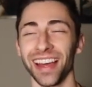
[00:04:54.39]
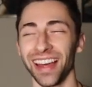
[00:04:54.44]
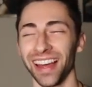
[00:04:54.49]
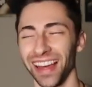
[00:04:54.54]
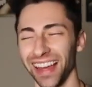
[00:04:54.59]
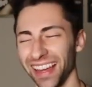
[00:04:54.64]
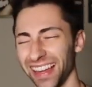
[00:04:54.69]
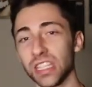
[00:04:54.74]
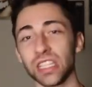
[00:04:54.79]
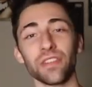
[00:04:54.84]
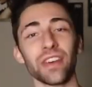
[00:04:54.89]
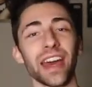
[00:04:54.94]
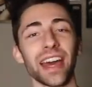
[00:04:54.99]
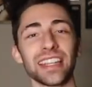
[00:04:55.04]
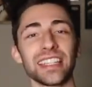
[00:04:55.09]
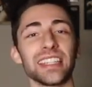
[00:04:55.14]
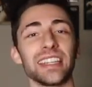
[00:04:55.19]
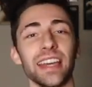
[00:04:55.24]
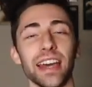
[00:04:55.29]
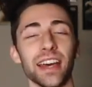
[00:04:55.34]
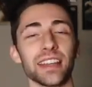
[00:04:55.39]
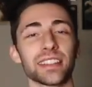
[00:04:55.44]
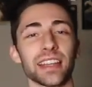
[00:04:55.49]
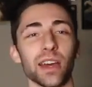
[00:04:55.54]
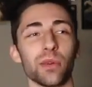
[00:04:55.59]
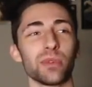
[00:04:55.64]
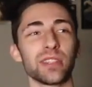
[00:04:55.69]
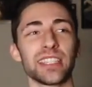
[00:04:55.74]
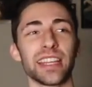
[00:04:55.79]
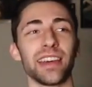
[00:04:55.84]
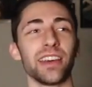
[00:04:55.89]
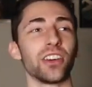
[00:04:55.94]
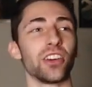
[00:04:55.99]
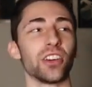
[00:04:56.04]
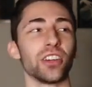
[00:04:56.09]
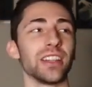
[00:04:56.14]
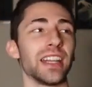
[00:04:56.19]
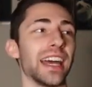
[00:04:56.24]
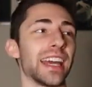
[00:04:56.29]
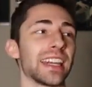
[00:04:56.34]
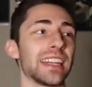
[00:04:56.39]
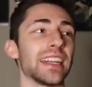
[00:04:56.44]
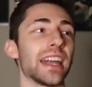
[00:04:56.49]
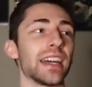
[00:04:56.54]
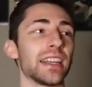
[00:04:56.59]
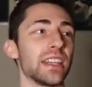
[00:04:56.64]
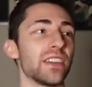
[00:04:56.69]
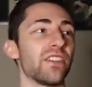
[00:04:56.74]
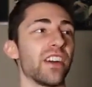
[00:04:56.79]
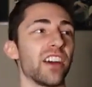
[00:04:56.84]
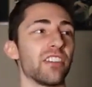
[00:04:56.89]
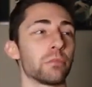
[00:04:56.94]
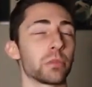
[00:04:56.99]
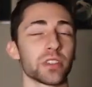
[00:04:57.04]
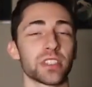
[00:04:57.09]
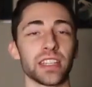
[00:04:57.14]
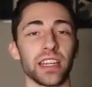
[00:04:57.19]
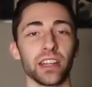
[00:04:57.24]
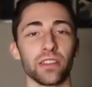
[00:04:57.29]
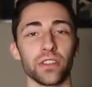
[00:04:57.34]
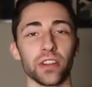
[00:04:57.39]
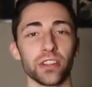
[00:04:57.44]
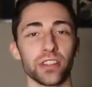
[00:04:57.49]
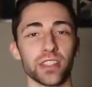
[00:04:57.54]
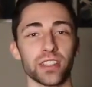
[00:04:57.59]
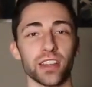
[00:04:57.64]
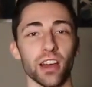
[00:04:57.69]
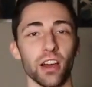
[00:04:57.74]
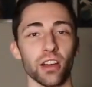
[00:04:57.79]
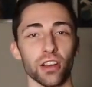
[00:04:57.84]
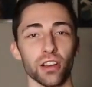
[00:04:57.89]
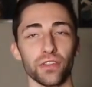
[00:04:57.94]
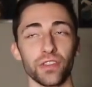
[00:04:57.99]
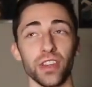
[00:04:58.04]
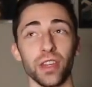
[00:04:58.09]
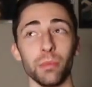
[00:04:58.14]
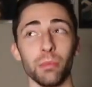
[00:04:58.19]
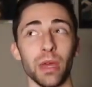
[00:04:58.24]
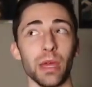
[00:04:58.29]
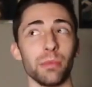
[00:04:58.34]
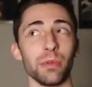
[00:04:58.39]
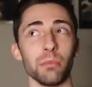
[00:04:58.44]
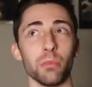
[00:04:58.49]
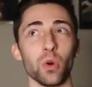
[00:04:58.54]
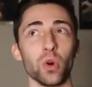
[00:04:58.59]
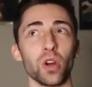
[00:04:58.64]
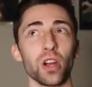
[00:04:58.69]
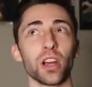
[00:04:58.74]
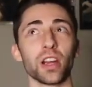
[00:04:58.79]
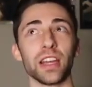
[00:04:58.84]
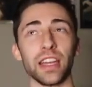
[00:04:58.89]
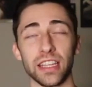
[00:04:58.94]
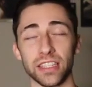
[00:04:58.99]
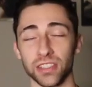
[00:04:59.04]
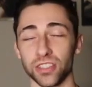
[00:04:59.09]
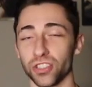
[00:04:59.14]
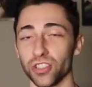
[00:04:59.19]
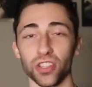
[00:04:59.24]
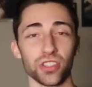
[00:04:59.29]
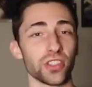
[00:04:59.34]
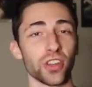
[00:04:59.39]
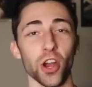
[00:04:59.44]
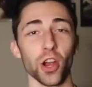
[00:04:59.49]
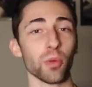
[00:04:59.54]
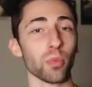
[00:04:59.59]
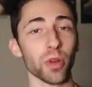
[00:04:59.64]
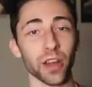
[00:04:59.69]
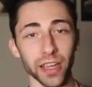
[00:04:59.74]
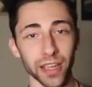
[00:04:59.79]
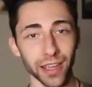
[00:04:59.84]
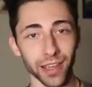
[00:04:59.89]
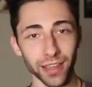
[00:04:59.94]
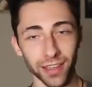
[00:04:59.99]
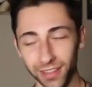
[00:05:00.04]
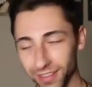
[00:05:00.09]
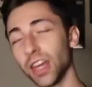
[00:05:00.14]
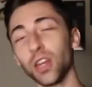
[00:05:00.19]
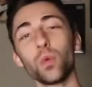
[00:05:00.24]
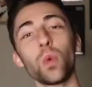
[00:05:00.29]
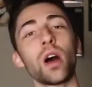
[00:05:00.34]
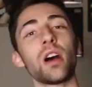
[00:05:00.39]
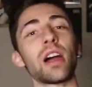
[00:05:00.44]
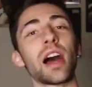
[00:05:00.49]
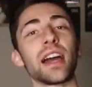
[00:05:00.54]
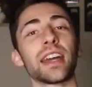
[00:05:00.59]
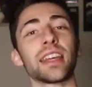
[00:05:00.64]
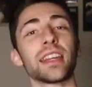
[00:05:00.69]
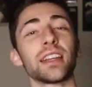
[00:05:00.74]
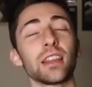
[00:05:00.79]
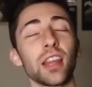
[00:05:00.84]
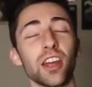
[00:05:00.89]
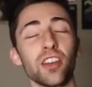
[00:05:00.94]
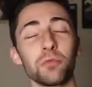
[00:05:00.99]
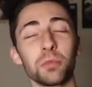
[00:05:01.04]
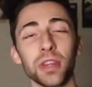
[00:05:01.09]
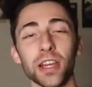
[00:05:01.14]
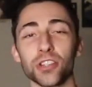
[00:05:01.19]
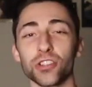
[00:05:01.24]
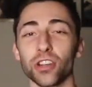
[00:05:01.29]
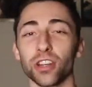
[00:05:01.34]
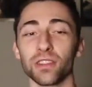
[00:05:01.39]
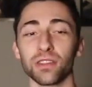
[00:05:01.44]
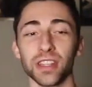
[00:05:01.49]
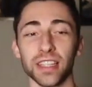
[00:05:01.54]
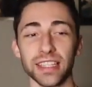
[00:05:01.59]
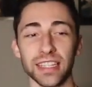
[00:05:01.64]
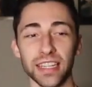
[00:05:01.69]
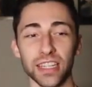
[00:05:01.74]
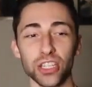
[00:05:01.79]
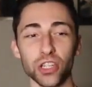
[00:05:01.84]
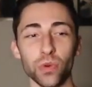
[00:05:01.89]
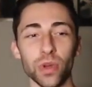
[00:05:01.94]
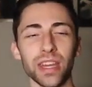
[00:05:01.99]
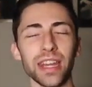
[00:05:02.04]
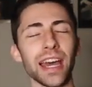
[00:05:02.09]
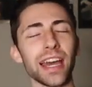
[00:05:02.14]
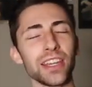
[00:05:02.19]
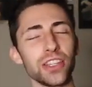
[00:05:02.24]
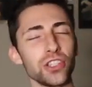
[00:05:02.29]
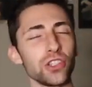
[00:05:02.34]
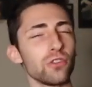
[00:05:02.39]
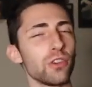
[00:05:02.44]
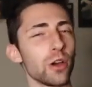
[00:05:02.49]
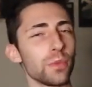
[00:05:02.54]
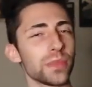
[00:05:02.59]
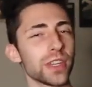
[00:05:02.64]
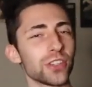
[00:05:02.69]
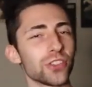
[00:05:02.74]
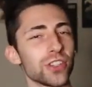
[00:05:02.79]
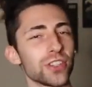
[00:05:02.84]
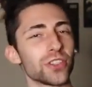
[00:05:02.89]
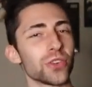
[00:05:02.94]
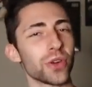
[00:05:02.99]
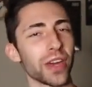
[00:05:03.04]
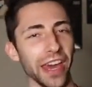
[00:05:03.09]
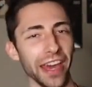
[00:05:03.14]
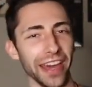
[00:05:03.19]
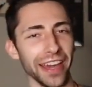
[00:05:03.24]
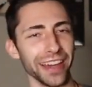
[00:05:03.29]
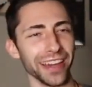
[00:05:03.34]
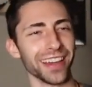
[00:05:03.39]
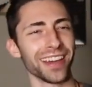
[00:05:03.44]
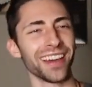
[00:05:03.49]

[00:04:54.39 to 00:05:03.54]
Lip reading: Because if I had to guess, I would say a good like 95% of their discography, maybe more, is just heartbreaking. And while I get a lot of pleasure out of listening to it, I do hope that she's okay.